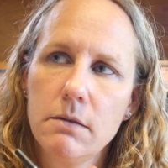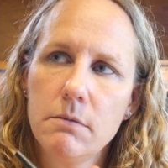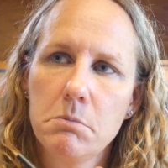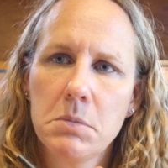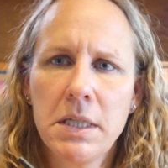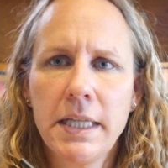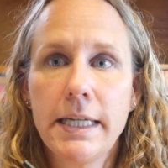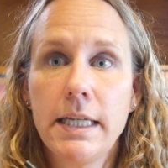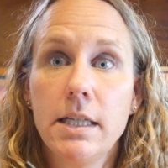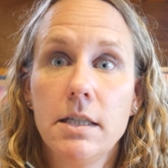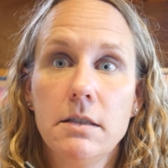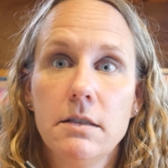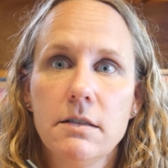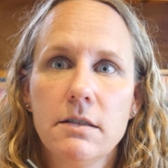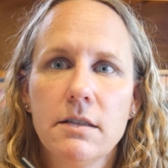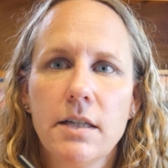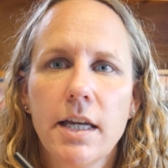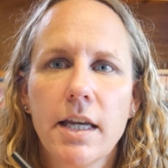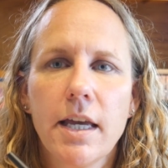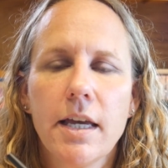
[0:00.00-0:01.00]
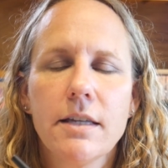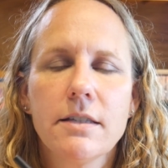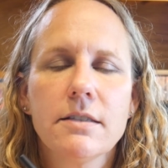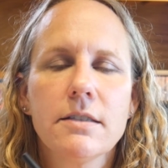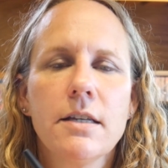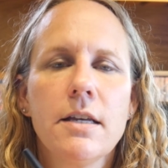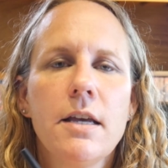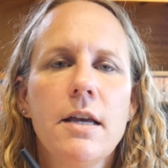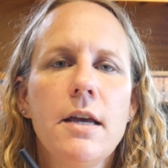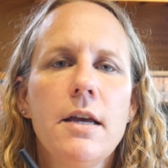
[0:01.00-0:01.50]
plans, I
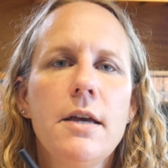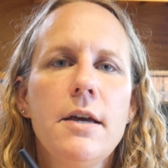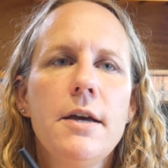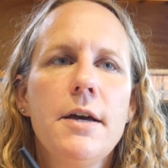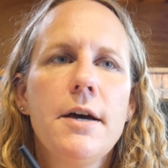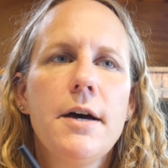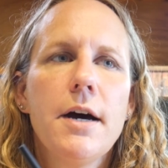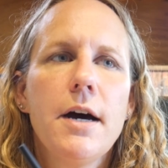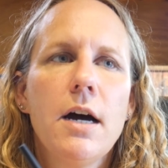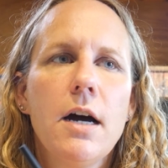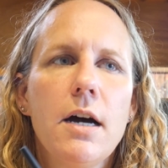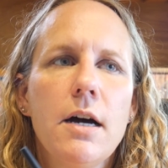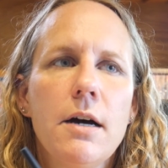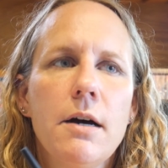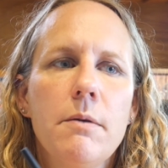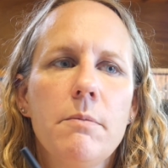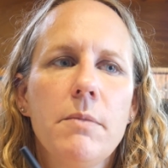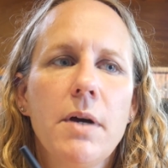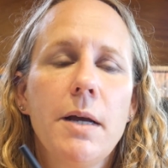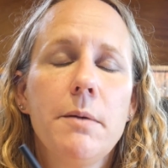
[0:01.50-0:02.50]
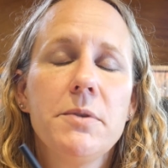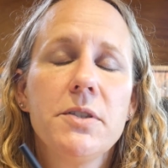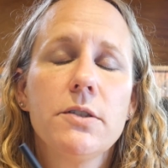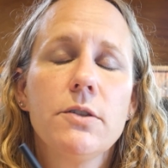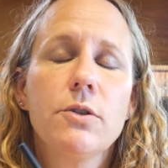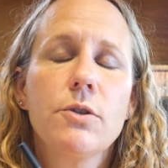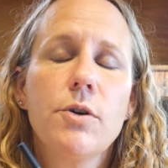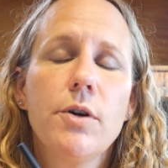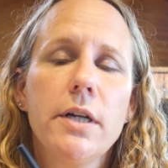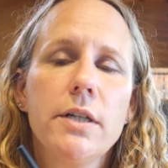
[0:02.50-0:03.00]
guess. I'm
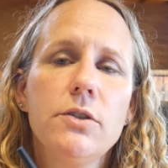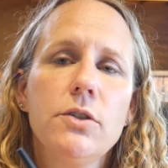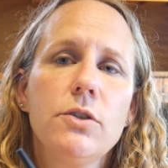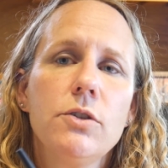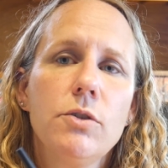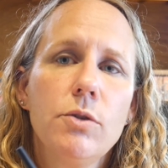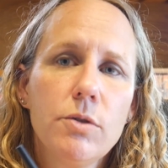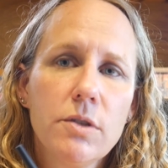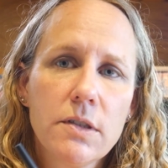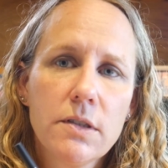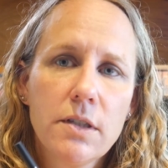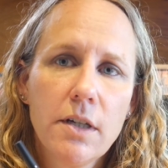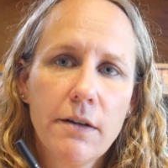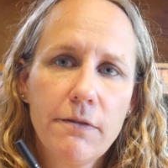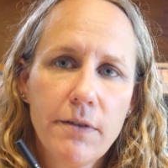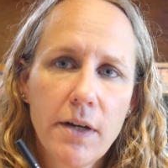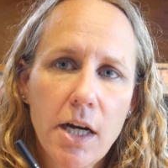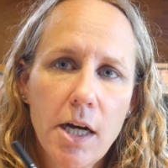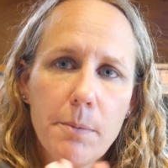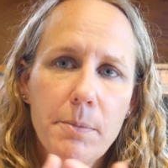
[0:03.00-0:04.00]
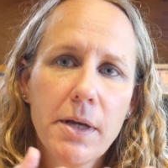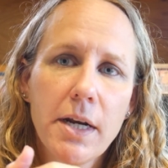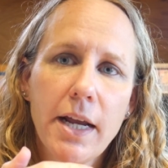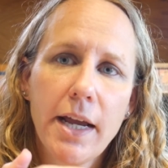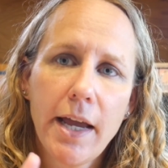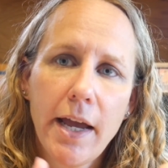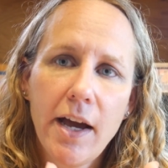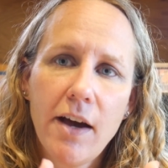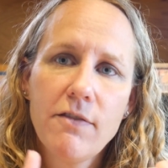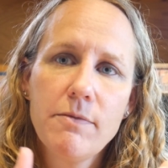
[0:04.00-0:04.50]
still going to use stuff up, and
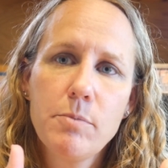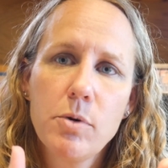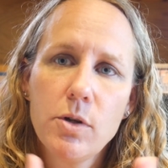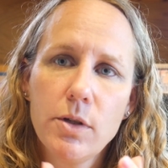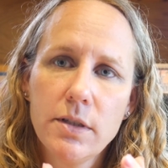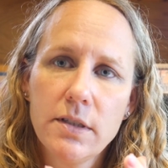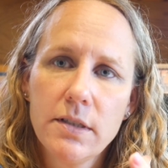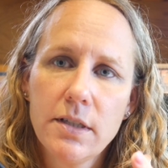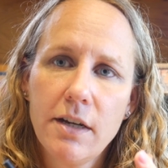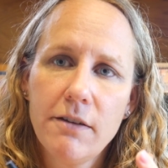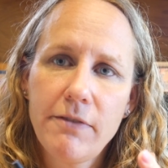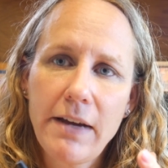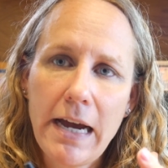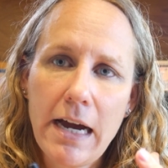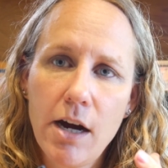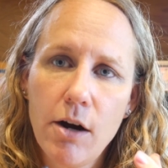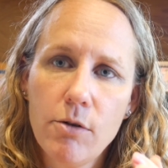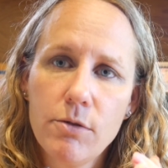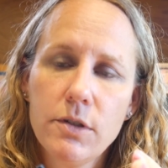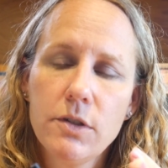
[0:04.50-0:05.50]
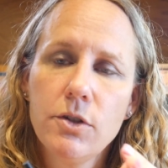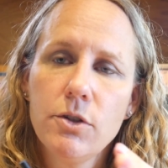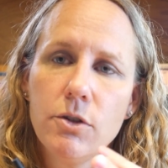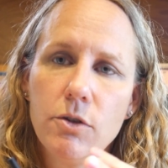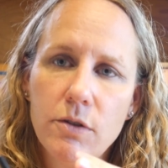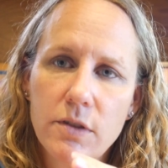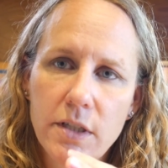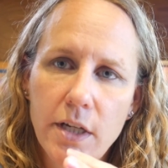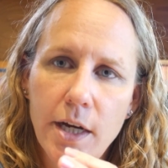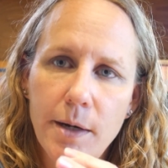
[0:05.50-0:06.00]
I have pulled stuff out to
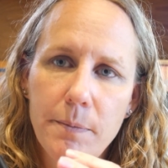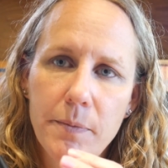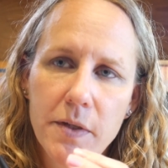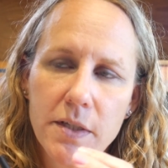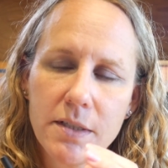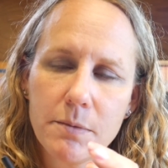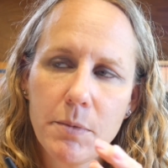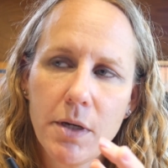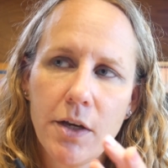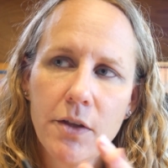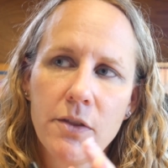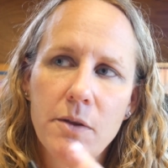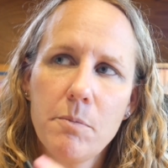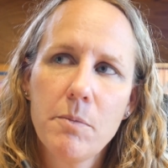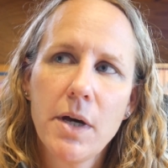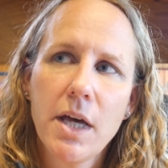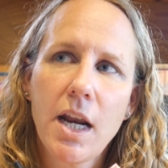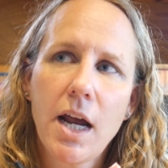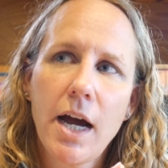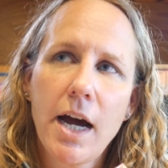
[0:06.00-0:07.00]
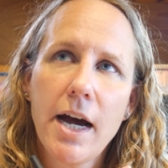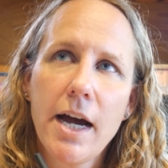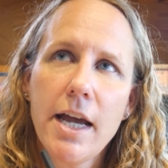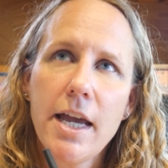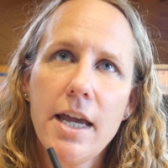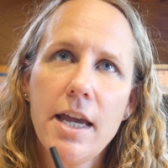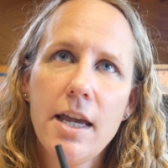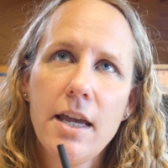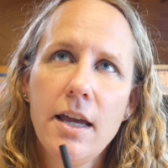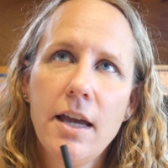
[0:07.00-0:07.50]
use up this month, but
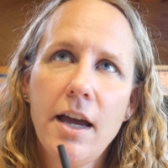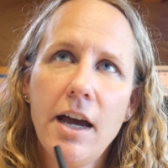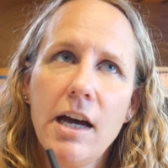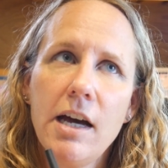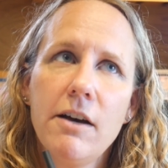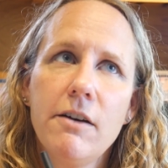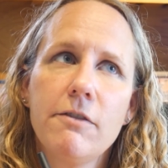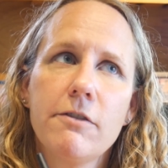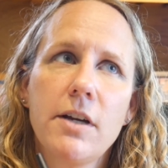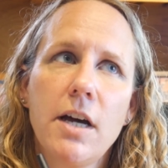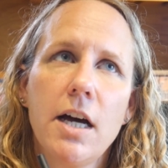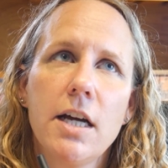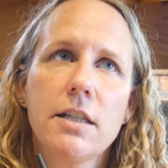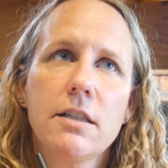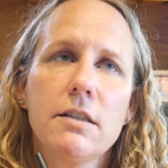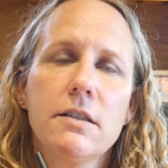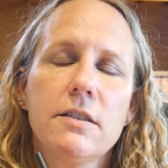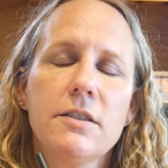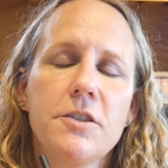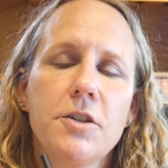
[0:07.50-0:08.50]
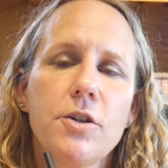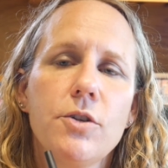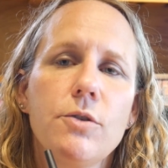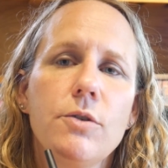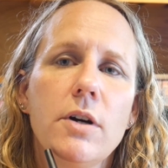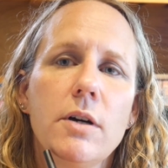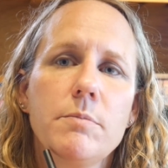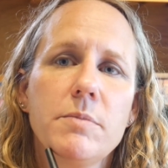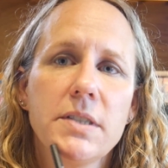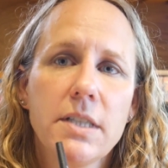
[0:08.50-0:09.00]
I have gotten
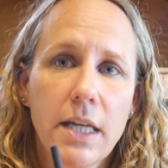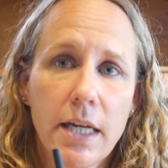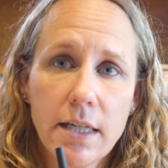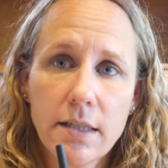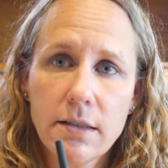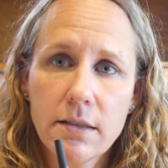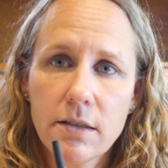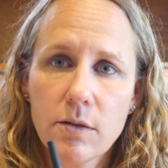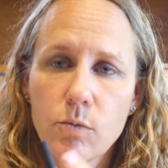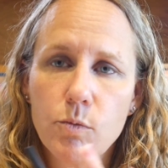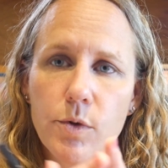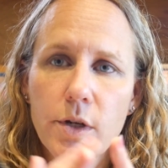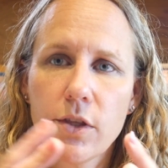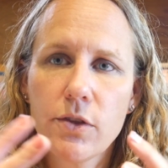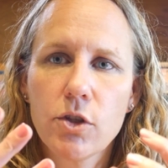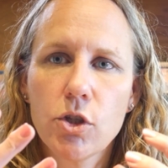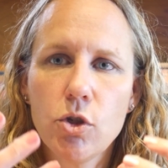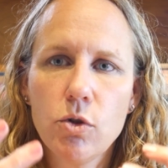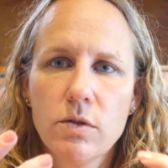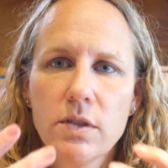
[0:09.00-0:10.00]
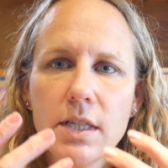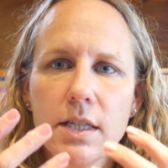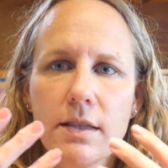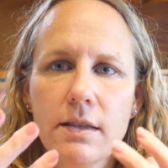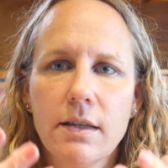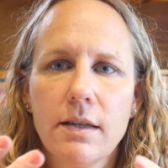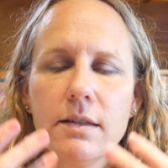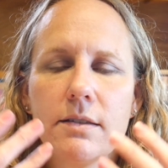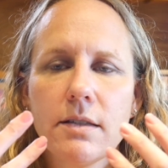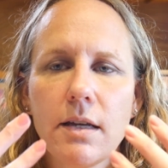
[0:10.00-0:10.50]
so obsessed with using
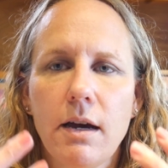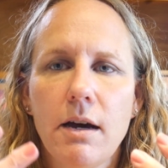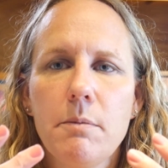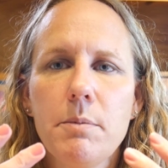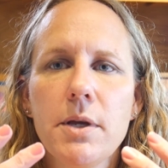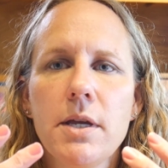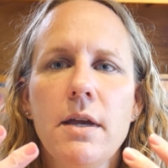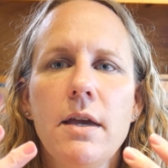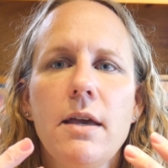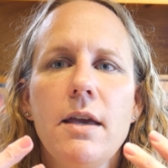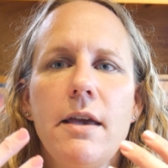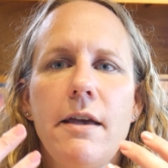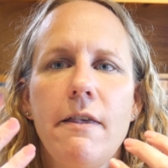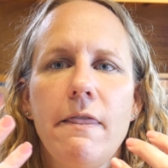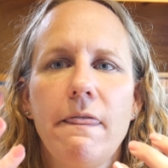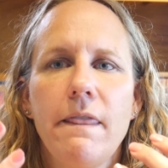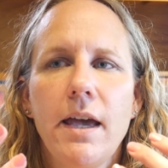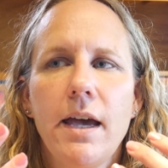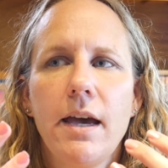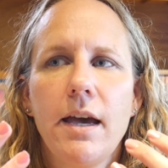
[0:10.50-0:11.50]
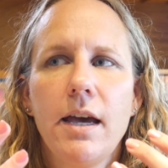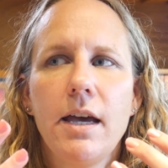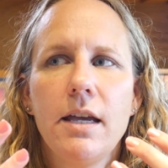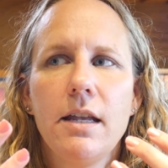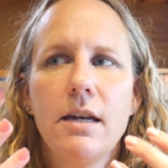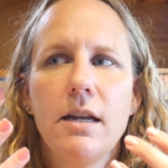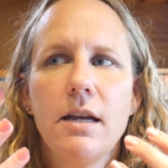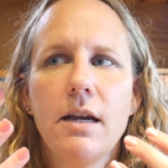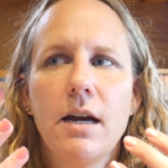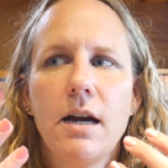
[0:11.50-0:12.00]
things up
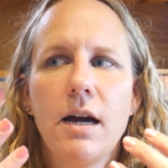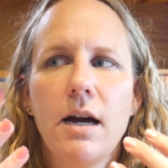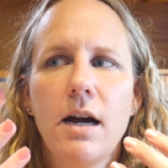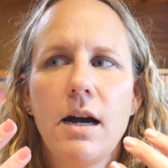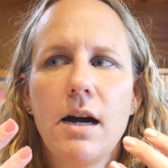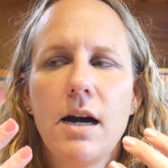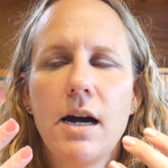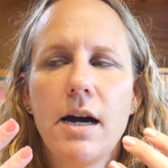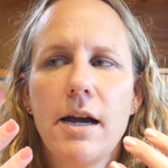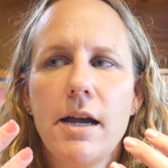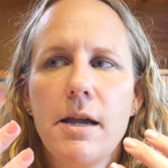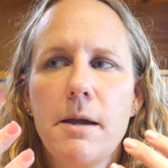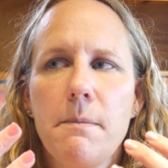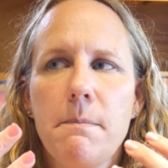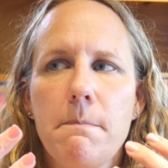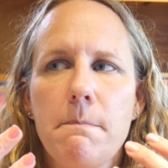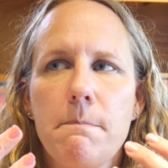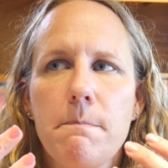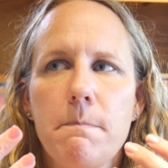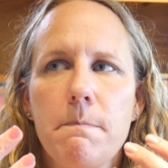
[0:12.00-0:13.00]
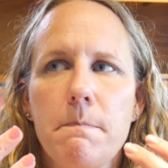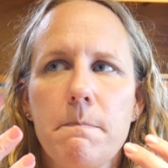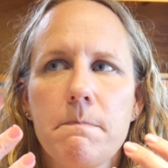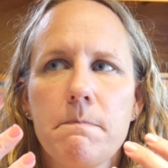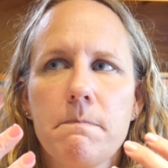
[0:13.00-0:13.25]
that I'm